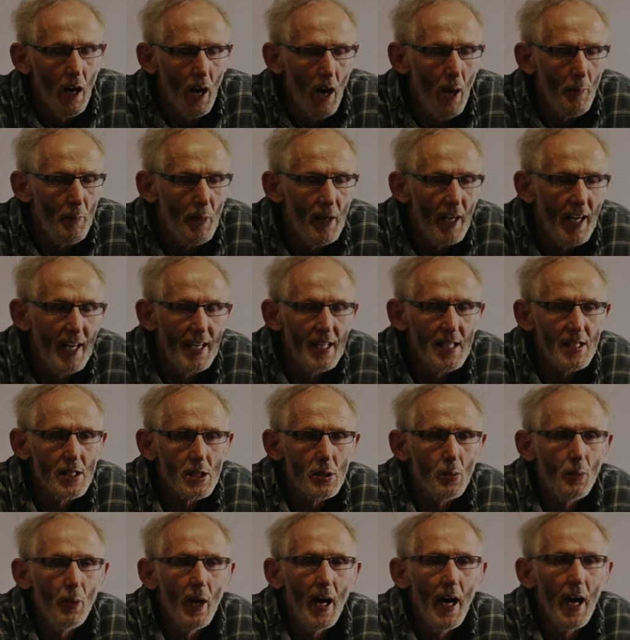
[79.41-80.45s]
A
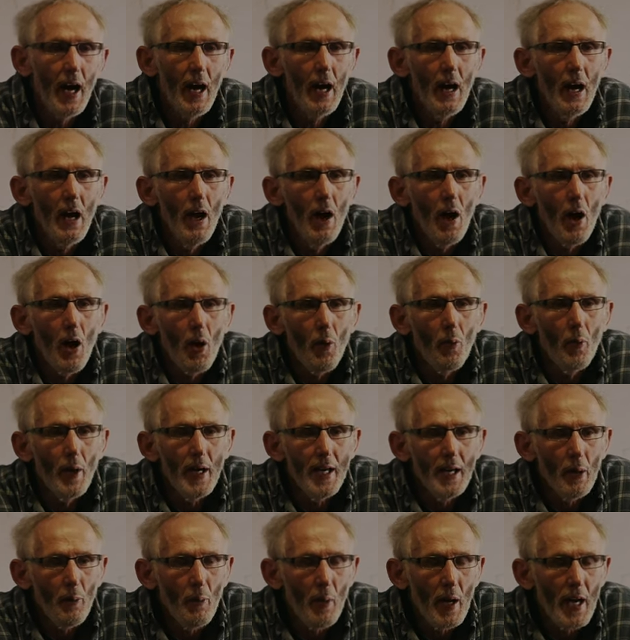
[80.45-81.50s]
place where
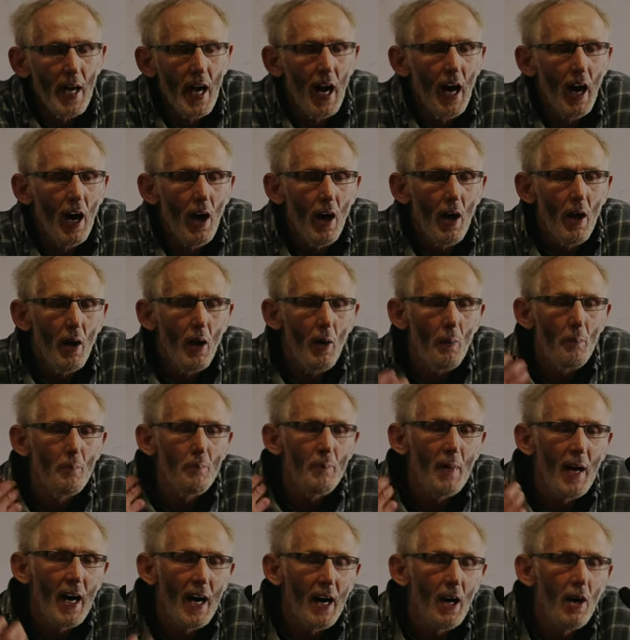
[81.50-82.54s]
we are
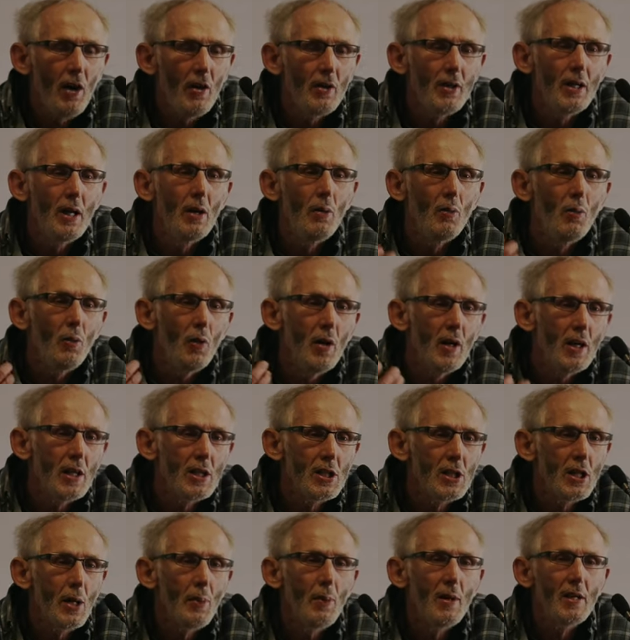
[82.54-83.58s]
bowed in
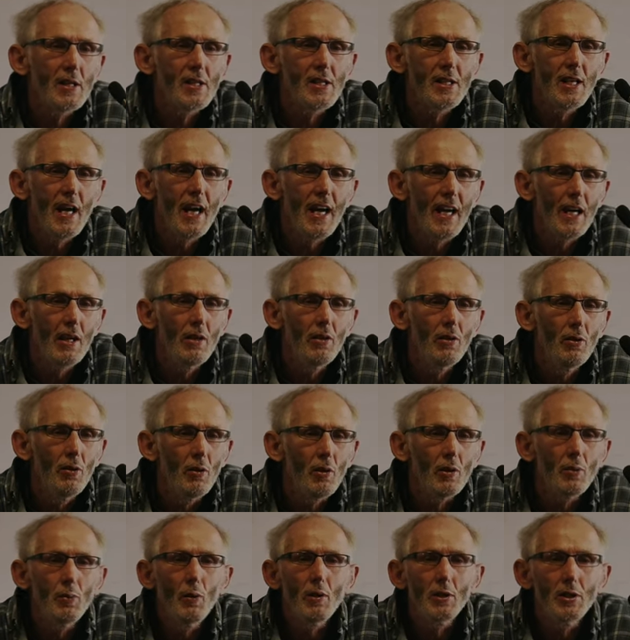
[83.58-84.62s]
worship and saying,
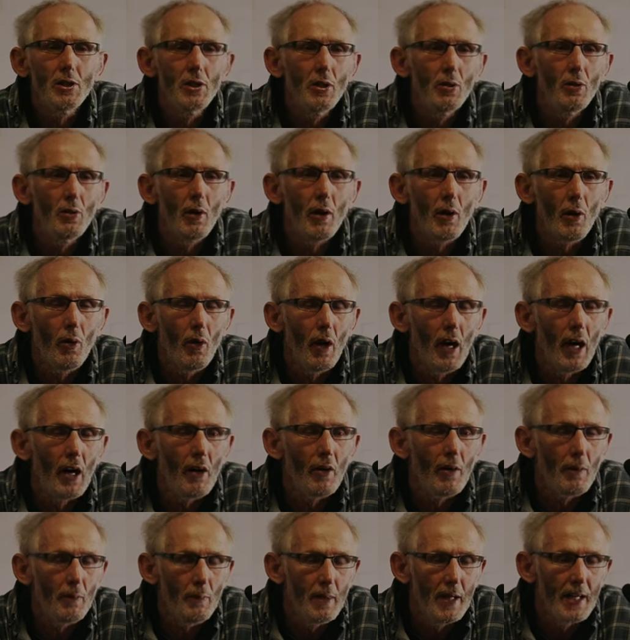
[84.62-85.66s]
Lord, what do you
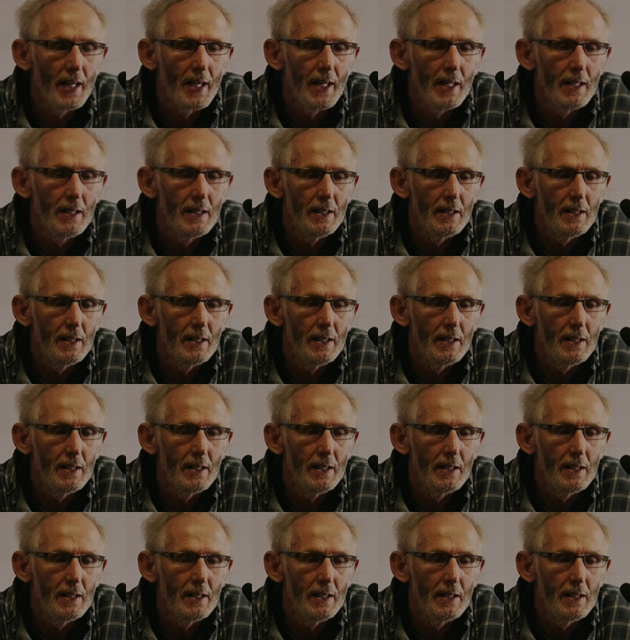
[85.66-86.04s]
require of me?